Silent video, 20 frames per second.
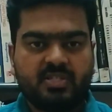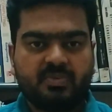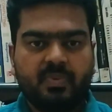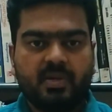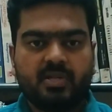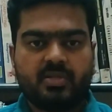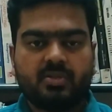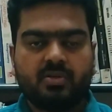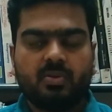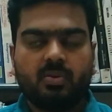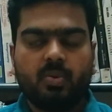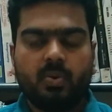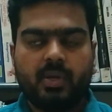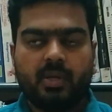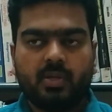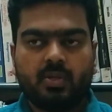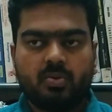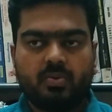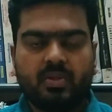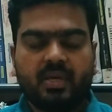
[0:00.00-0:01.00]
means
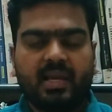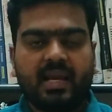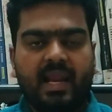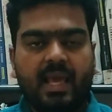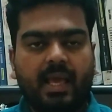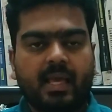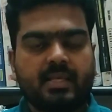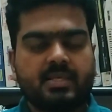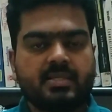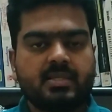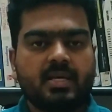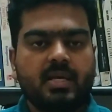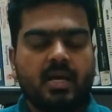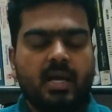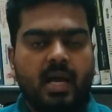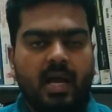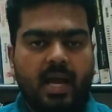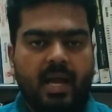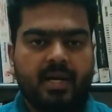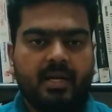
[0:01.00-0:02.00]
going to the class
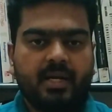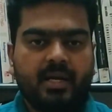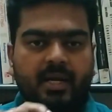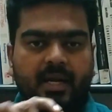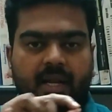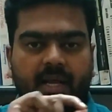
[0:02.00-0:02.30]
and